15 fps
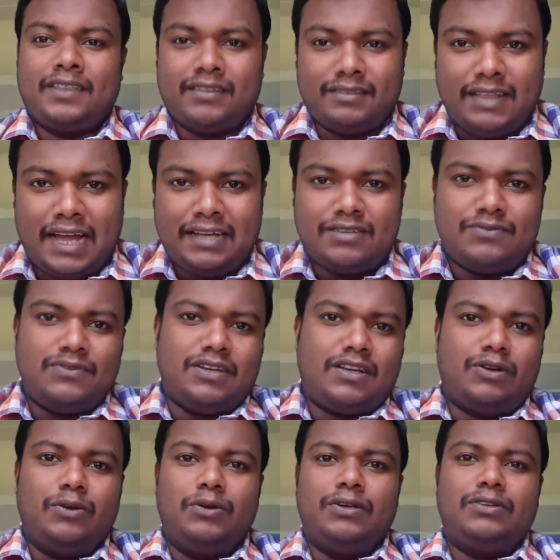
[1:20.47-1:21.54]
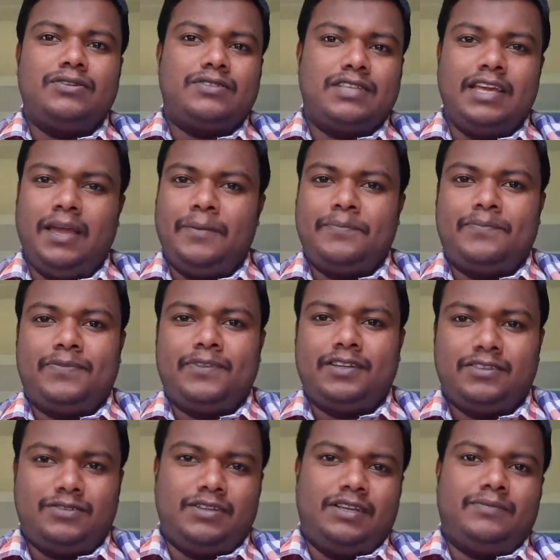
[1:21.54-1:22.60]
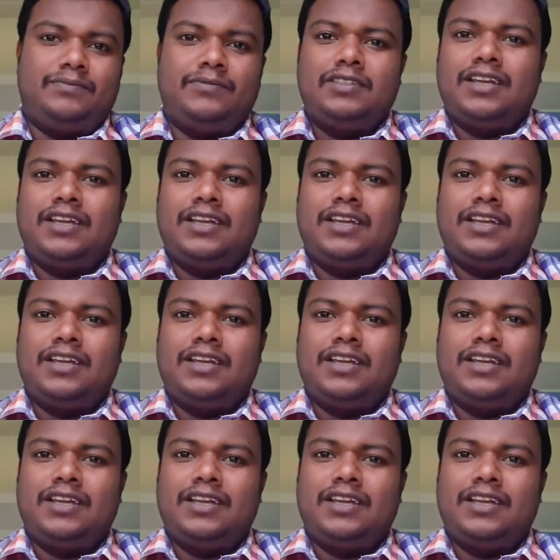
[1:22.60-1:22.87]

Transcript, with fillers: That we are going to see today.